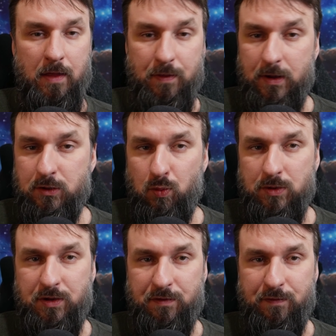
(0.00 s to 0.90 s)
This
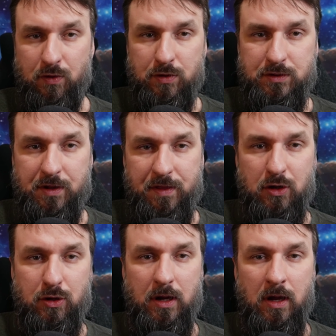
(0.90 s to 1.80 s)
was the first
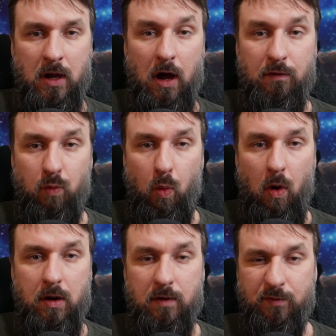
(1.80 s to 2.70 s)
theory of
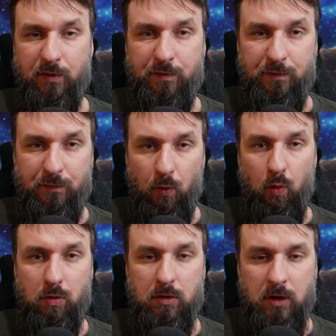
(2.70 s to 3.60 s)
one of the
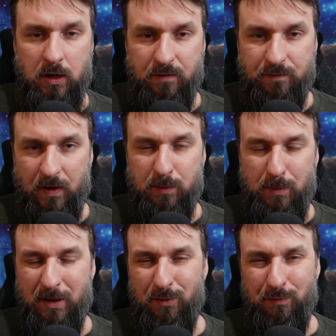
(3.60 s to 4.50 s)
four
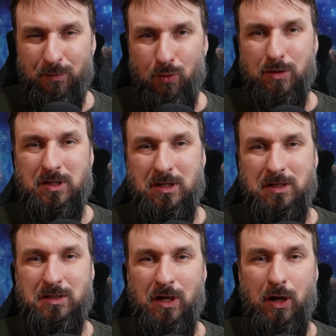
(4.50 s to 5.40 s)
fundamental
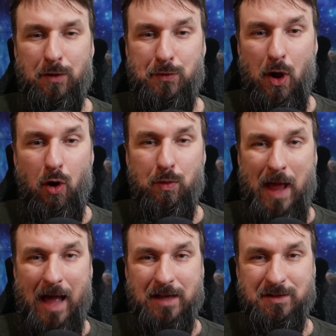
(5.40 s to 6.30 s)
forces known
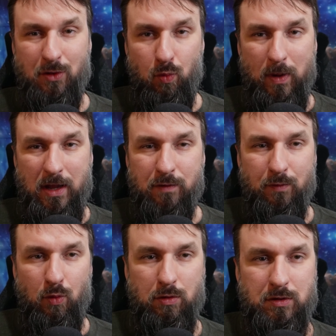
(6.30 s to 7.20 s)
as the weak
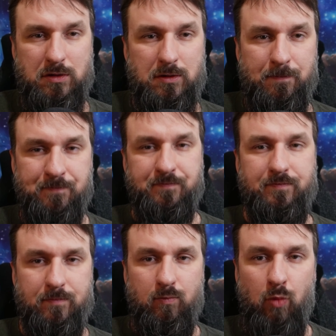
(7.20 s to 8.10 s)
force.
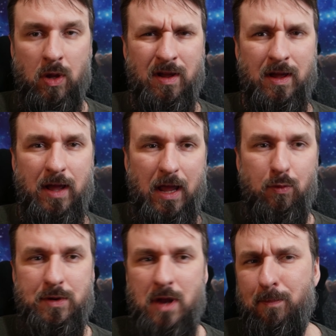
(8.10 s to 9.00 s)
It
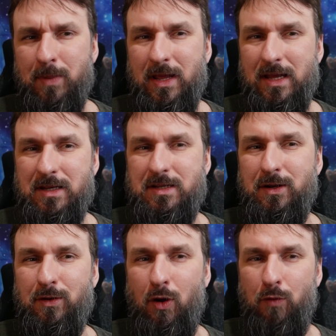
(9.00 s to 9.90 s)
would not be
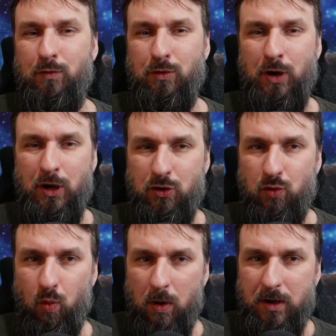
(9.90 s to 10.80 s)
until over
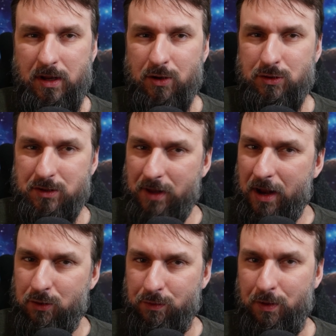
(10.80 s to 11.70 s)
20 years
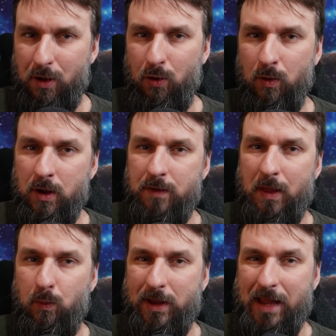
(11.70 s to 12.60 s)
later, though,
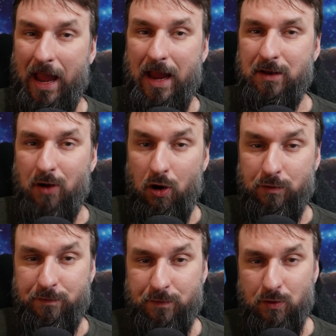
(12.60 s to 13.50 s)
that we gained our
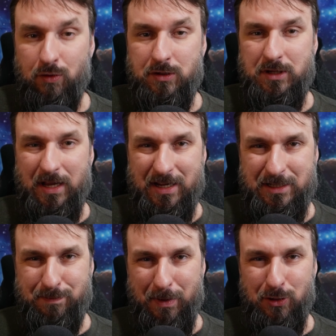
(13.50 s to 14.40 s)
first
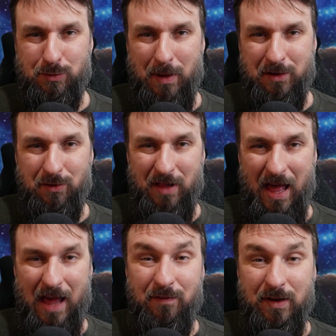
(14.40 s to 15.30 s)
experimental
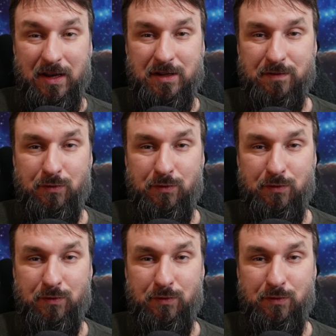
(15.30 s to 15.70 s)
evidence of